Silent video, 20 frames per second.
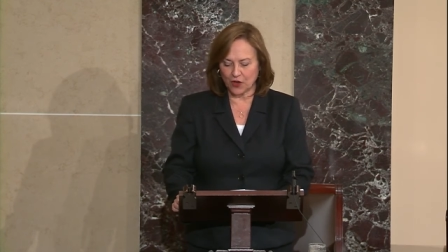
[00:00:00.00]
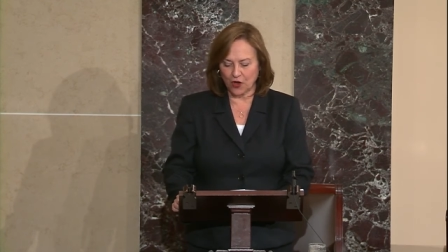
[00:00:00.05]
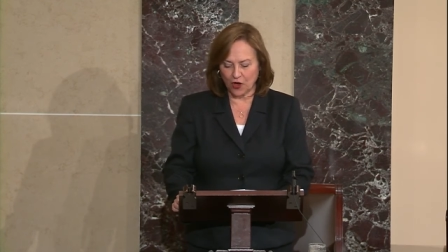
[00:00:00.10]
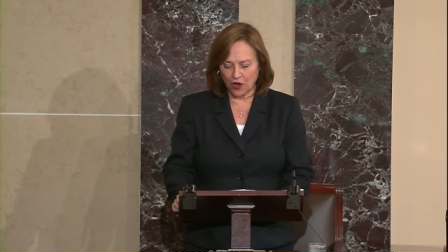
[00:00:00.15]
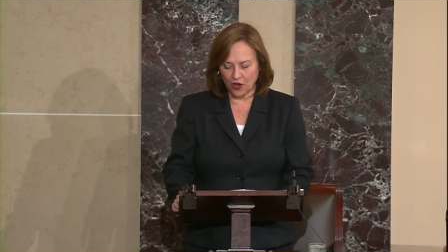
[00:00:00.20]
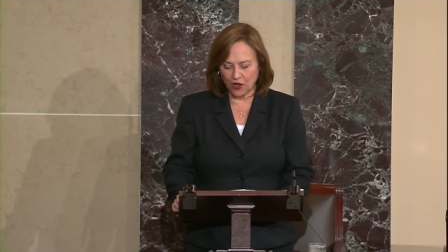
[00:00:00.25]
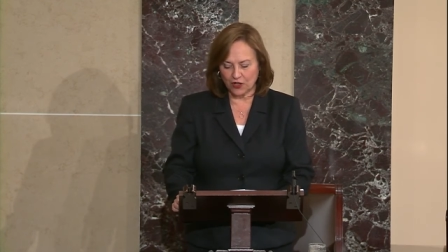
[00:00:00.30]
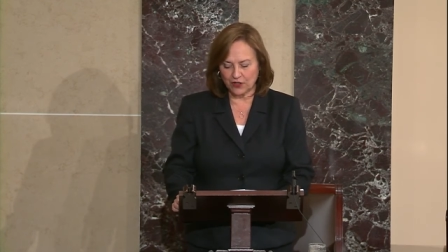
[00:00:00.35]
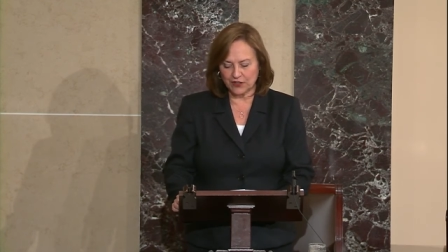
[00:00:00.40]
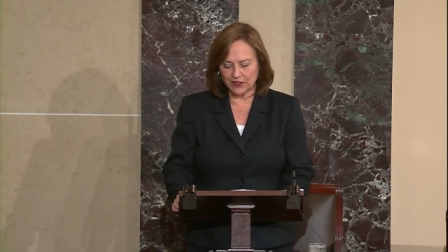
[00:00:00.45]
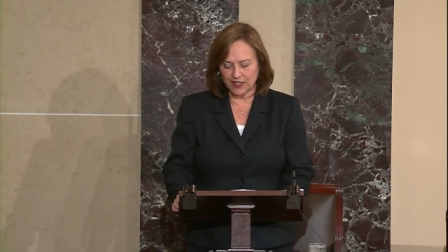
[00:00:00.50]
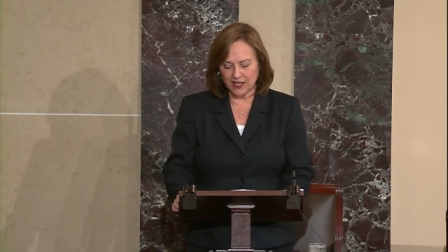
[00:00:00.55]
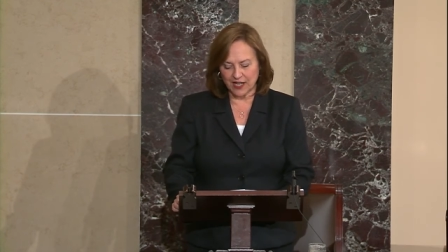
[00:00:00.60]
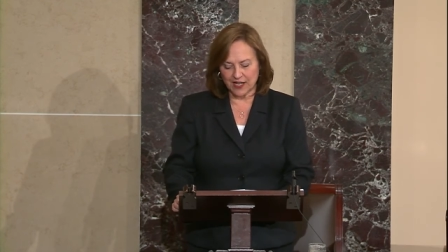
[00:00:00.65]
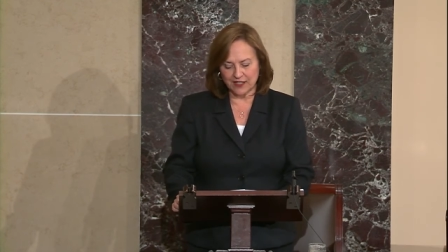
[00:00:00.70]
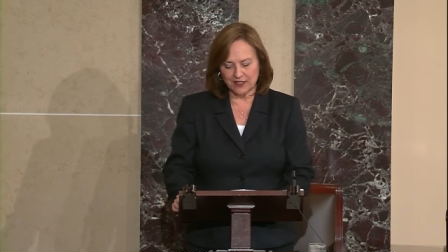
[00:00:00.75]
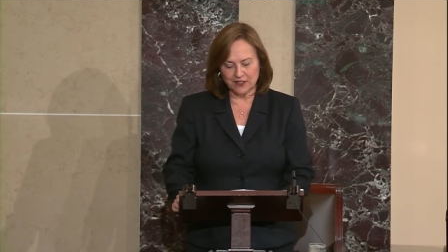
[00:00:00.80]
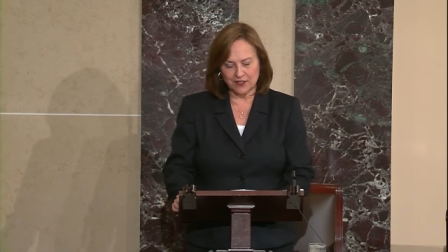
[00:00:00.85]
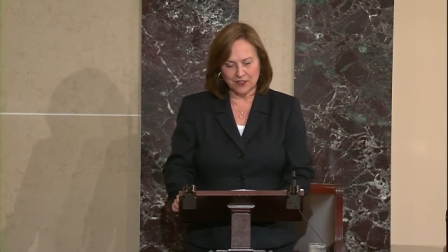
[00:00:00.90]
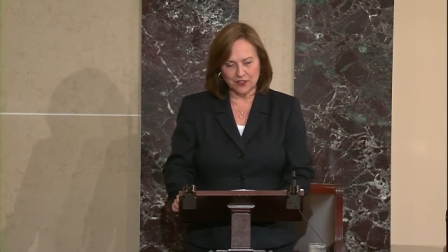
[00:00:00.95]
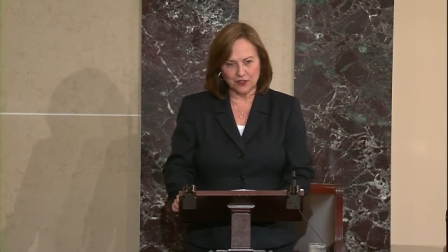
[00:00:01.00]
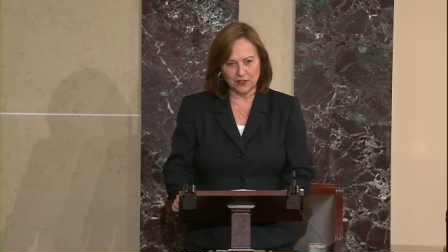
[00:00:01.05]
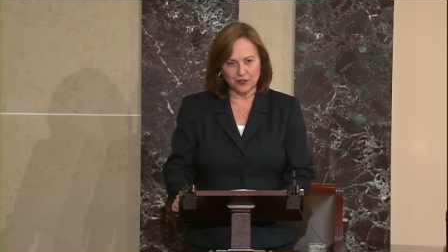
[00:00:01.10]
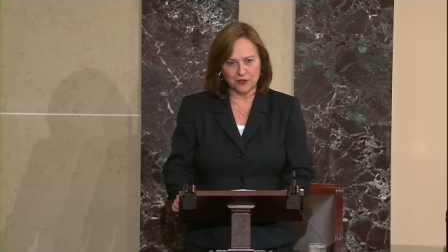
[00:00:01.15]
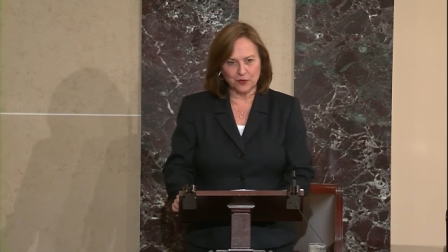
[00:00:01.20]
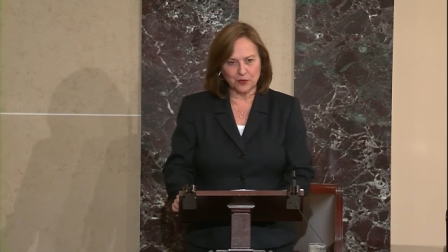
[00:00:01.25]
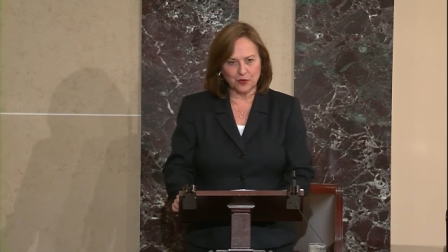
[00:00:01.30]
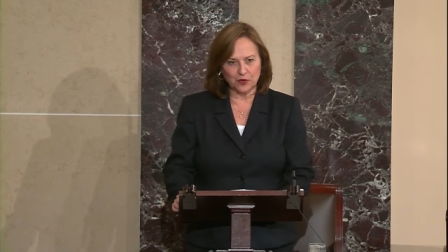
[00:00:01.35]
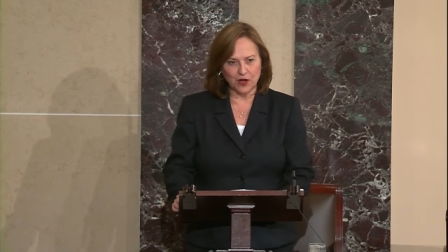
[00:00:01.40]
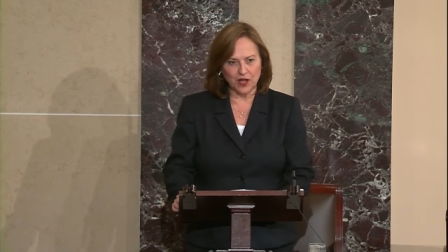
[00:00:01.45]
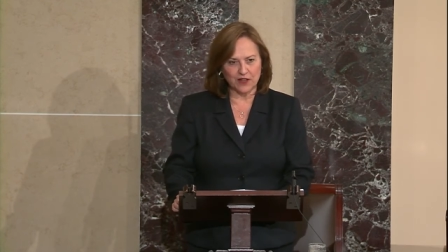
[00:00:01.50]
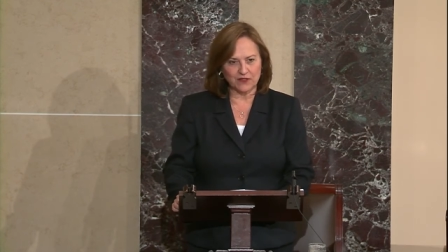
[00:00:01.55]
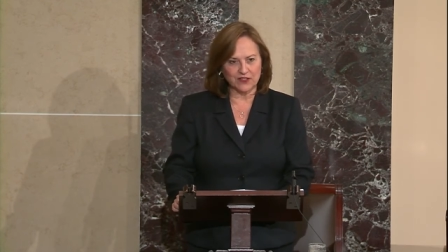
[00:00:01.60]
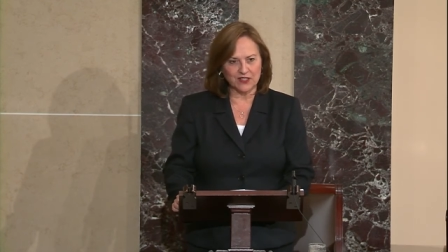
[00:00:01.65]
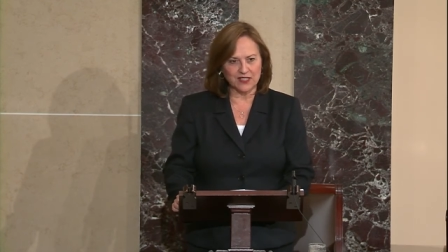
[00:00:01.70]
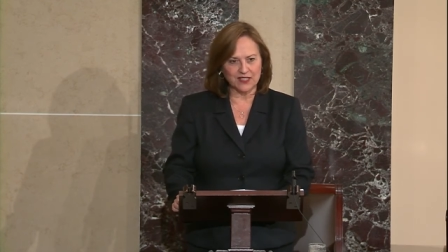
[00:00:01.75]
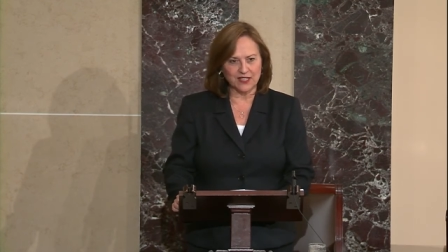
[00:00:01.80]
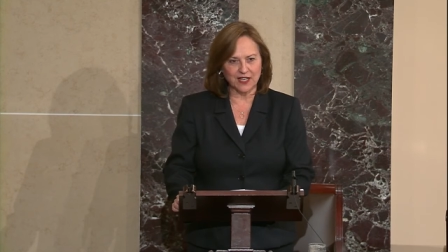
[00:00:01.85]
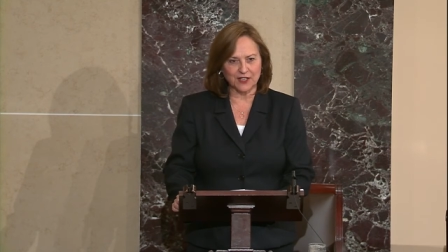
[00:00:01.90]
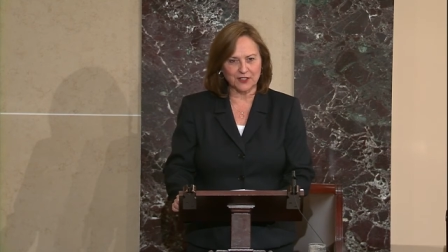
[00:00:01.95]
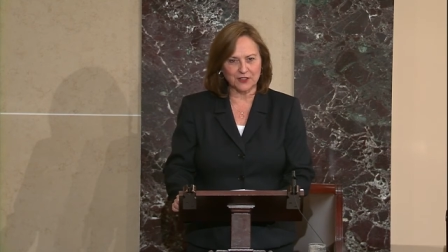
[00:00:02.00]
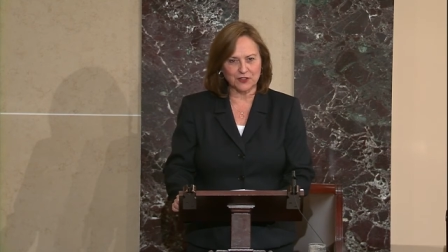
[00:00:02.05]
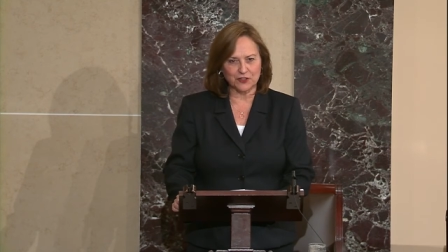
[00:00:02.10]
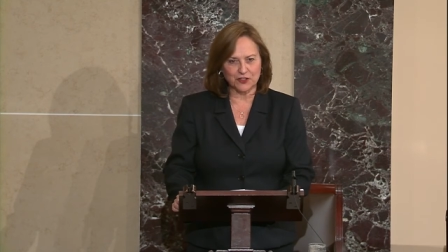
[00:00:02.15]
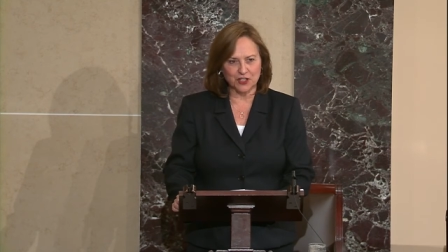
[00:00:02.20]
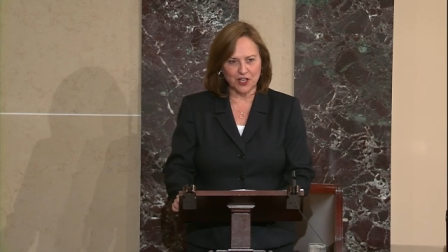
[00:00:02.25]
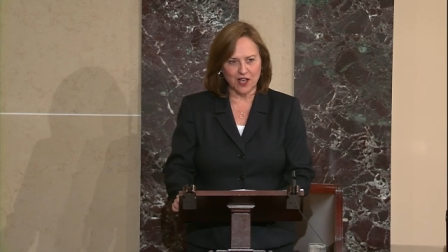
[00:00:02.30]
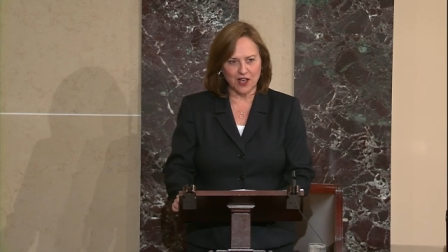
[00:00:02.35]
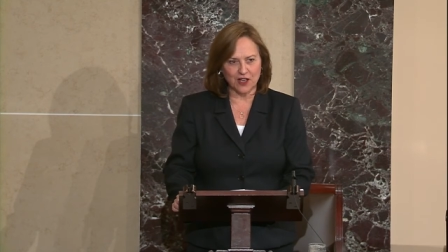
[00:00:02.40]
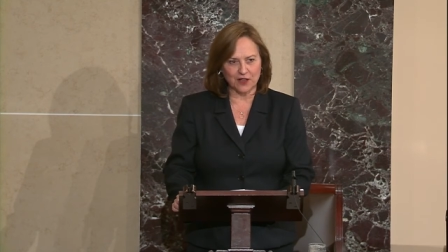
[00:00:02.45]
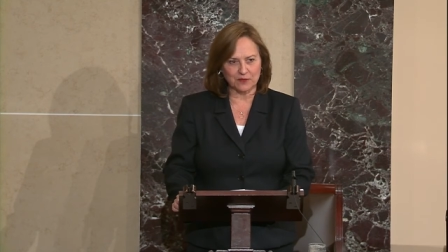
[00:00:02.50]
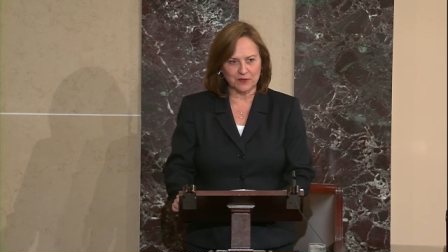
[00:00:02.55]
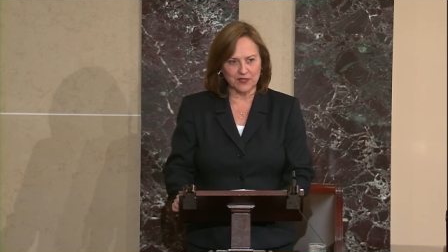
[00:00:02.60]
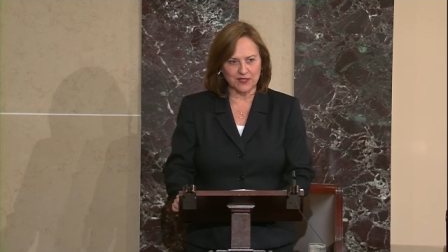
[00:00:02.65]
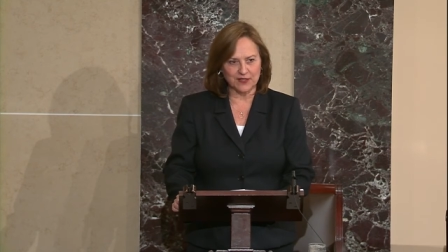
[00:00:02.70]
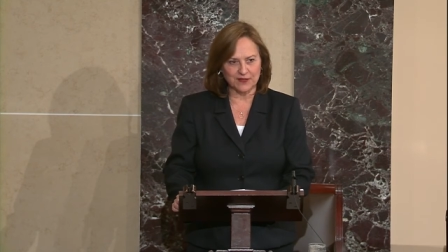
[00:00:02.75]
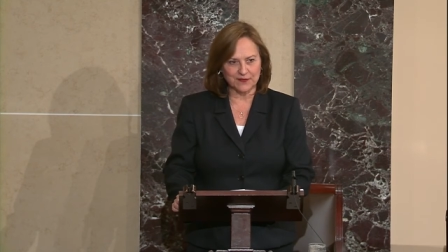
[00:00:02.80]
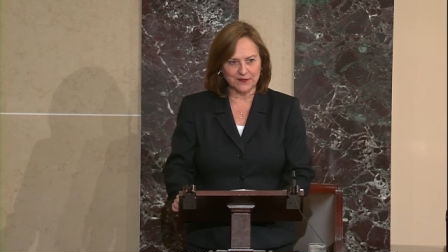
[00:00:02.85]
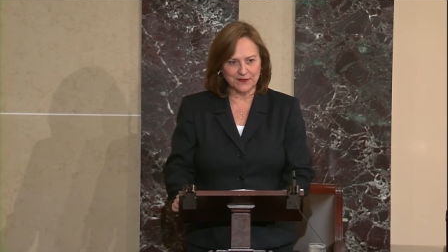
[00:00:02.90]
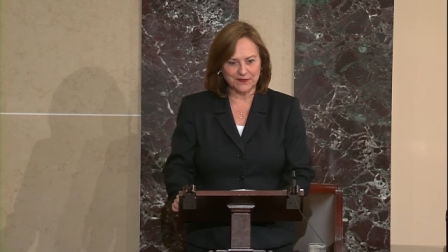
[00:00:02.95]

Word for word: all net new private sector jobs.